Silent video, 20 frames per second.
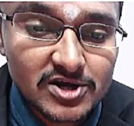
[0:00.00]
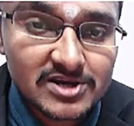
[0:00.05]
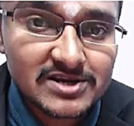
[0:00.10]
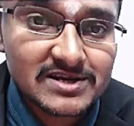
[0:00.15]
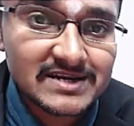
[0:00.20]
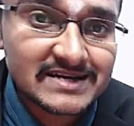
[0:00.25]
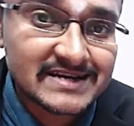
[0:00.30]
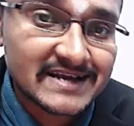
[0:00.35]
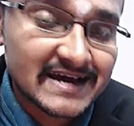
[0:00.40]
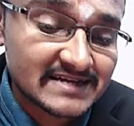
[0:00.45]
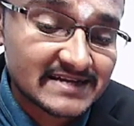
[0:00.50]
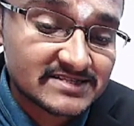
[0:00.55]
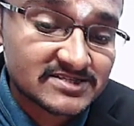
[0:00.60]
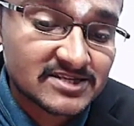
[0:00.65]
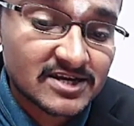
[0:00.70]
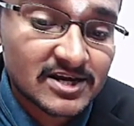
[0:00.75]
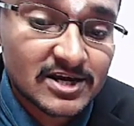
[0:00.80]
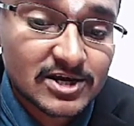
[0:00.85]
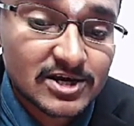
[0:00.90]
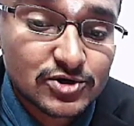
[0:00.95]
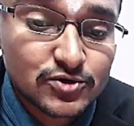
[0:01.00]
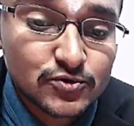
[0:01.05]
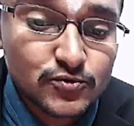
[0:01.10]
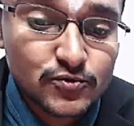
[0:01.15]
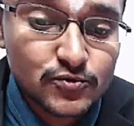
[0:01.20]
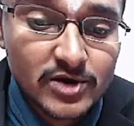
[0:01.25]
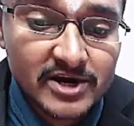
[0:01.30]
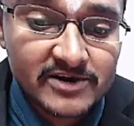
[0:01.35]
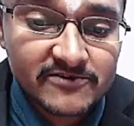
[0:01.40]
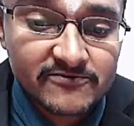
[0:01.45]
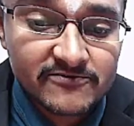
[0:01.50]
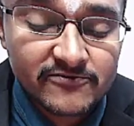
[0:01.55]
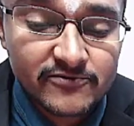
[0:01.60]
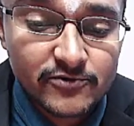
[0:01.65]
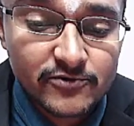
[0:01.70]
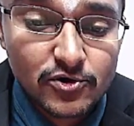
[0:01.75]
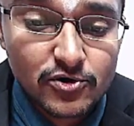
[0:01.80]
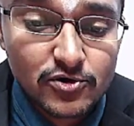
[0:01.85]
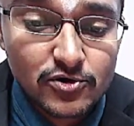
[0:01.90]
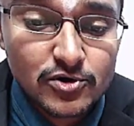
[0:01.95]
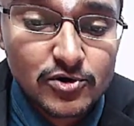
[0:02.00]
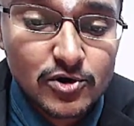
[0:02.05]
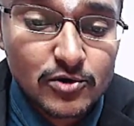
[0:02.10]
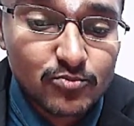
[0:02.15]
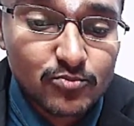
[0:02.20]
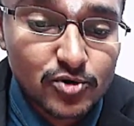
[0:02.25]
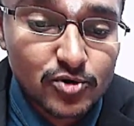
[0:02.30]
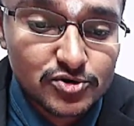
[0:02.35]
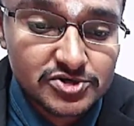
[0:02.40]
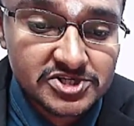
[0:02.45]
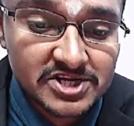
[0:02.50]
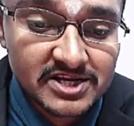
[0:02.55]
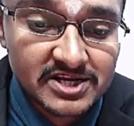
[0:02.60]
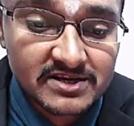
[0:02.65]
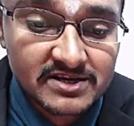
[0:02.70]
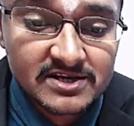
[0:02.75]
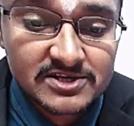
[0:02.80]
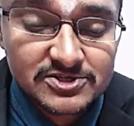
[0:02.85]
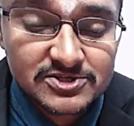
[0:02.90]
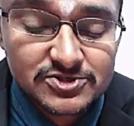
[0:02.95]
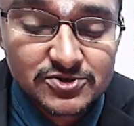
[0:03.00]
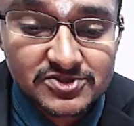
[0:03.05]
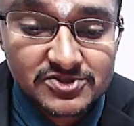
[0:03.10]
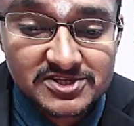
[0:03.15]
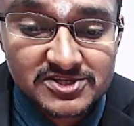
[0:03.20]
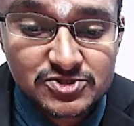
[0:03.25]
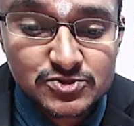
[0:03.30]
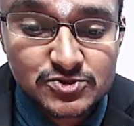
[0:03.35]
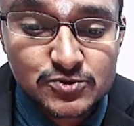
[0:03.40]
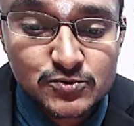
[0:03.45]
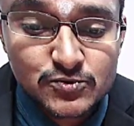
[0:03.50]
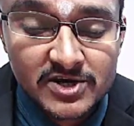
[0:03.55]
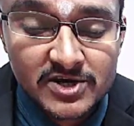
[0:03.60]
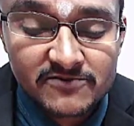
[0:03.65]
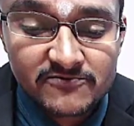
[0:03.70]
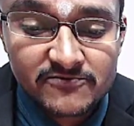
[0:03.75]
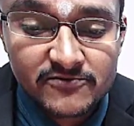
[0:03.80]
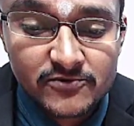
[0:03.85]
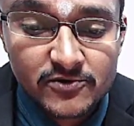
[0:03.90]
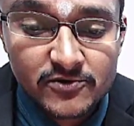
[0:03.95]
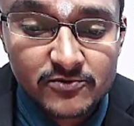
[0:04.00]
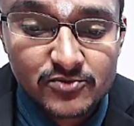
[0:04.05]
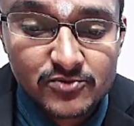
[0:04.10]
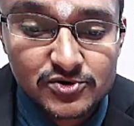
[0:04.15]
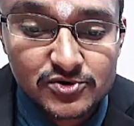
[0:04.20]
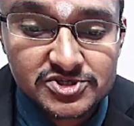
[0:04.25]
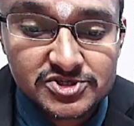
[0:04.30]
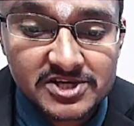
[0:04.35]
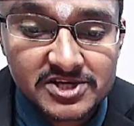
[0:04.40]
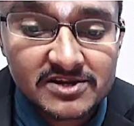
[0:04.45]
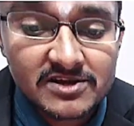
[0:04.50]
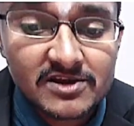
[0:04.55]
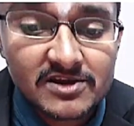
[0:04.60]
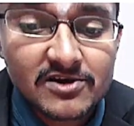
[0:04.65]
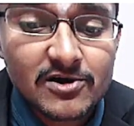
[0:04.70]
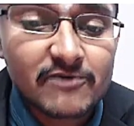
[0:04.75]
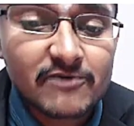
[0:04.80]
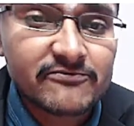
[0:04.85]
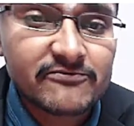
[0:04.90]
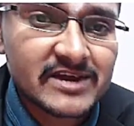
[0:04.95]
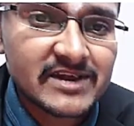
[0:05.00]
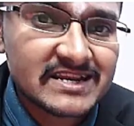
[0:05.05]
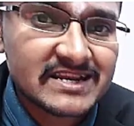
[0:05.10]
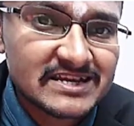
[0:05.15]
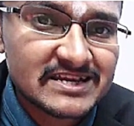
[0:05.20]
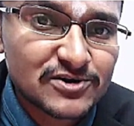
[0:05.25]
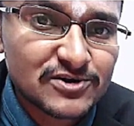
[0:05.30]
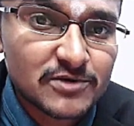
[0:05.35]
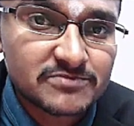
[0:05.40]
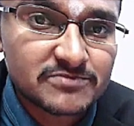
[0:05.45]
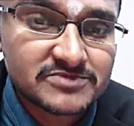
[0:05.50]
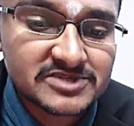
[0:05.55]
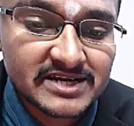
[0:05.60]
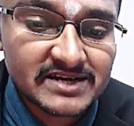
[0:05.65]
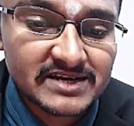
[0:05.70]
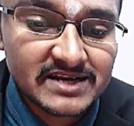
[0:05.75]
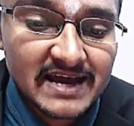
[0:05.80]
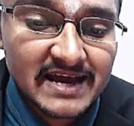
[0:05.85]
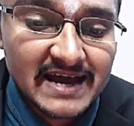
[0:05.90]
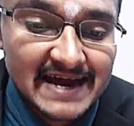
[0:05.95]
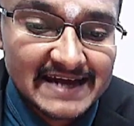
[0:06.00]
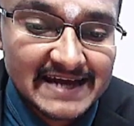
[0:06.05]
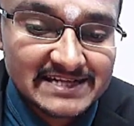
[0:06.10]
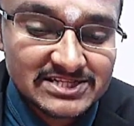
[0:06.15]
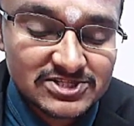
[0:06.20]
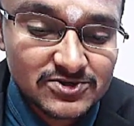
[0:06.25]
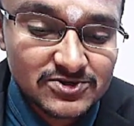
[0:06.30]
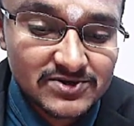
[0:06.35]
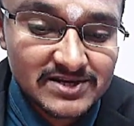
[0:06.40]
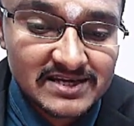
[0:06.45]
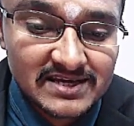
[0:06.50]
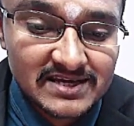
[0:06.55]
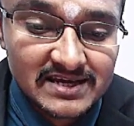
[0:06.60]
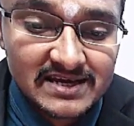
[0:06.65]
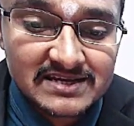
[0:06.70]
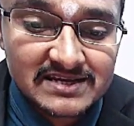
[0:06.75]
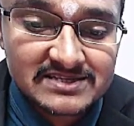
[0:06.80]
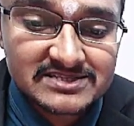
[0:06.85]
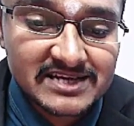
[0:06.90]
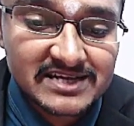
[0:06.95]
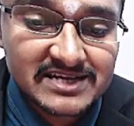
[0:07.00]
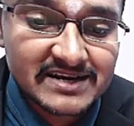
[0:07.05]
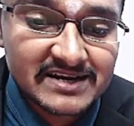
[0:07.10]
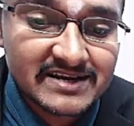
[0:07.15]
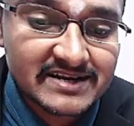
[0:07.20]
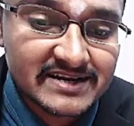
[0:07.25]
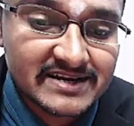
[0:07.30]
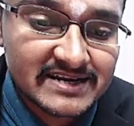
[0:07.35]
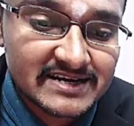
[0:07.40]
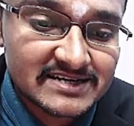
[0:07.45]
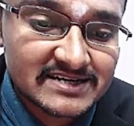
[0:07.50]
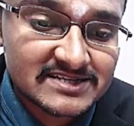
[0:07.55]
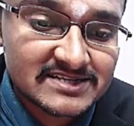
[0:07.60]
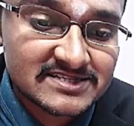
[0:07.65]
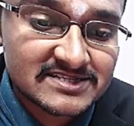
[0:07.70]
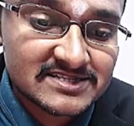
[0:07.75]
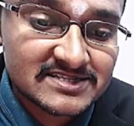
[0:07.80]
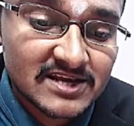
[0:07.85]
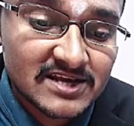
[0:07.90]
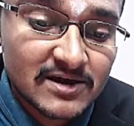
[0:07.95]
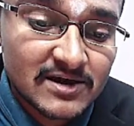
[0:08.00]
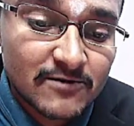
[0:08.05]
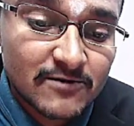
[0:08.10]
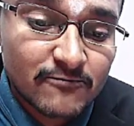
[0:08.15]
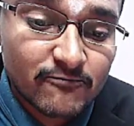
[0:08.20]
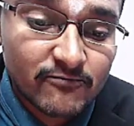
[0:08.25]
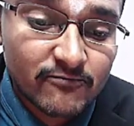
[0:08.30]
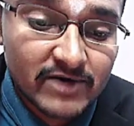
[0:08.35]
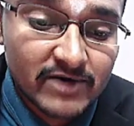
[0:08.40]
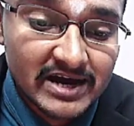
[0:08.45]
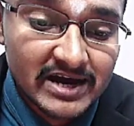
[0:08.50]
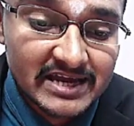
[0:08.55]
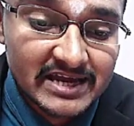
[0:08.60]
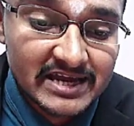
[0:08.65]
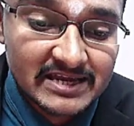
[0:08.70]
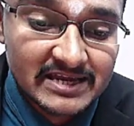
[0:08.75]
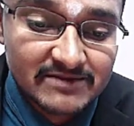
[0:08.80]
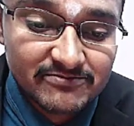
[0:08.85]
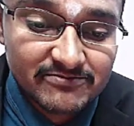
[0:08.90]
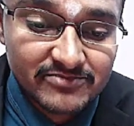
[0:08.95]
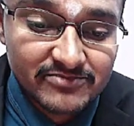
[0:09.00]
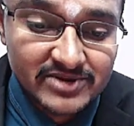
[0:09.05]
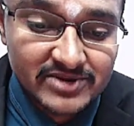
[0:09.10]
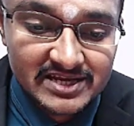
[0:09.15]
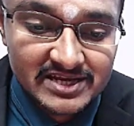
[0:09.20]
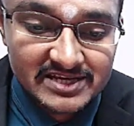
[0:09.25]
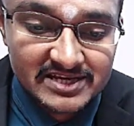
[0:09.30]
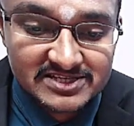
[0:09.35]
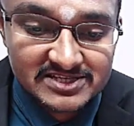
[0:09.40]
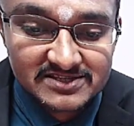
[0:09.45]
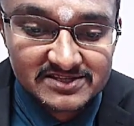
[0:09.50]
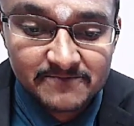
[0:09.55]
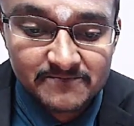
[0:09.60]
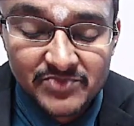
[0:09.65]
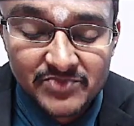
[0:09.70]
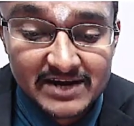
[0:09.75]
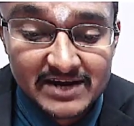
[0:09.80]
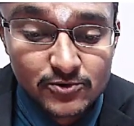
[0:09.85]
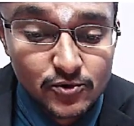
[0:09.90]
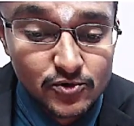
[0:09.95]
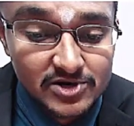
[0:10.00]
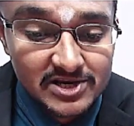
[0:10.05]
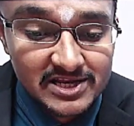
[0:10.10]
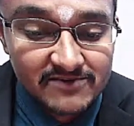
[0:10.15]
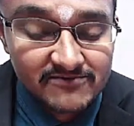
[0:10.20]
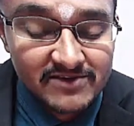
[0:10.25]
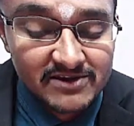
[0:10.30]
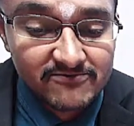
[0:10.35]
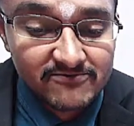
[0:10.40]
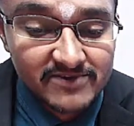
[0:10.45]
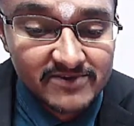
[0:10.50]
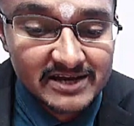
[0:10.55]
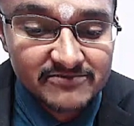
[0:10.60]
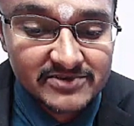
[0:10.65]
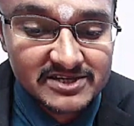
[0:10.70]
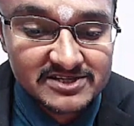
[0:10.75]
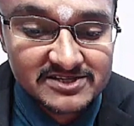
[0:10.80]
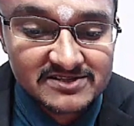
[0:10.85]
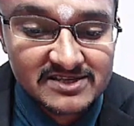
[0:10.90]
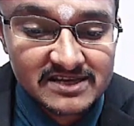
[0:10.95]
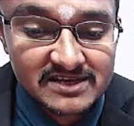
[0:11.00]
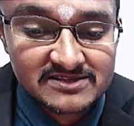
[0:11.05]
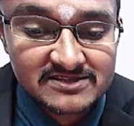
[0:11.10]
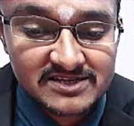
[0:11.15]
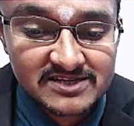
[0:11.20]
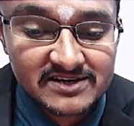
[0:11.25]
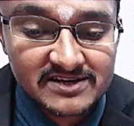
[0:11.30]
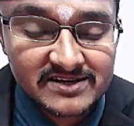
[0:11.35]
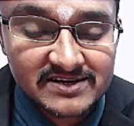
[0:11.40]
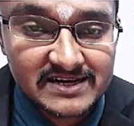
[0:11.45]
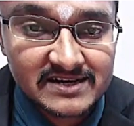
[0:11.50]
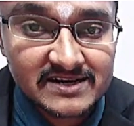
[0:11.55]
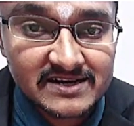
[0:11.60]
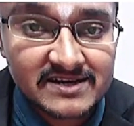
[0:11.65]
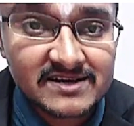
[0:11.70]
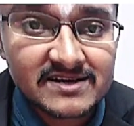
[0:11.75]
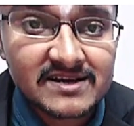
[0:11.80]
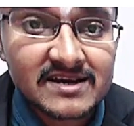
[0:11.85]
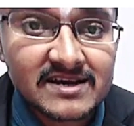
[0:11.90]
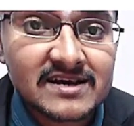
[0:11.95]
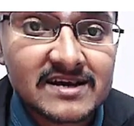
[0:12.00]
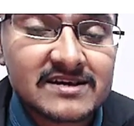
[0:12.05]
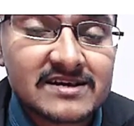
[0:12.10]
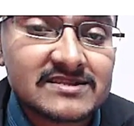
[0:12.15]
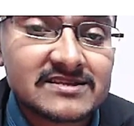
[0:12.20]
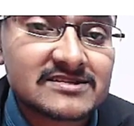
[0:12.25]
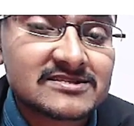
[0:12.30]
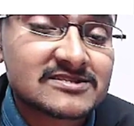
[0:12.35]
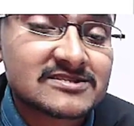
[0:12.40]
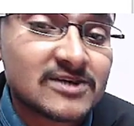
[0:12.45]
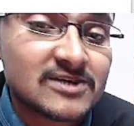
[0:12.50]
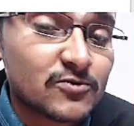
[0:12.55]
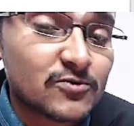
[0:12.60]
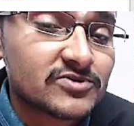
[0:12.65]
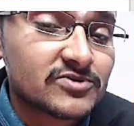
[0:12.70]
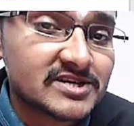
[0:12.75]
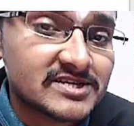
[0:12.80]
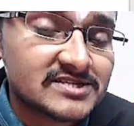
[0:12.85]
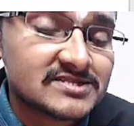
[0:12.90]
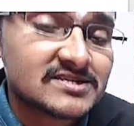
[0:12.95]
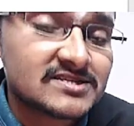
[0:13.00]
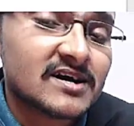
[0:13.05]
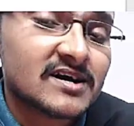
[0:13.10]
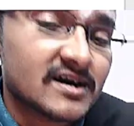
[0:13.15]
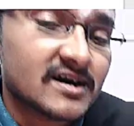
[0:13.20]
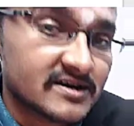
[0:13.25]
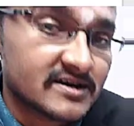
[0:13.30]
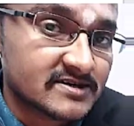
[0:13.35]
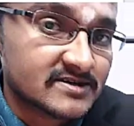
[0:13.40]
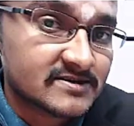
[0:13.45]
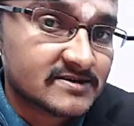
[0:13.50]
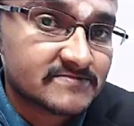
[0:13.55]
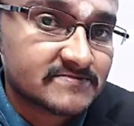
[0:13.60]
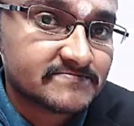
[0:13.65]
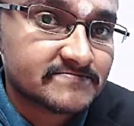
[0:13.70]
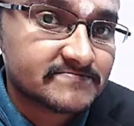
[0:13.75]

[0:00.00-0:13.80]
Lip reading: call it as to and fro motion. So this to and fro motion of any object actually generates vibrations, and only when vibrations are generated, the sound is heard.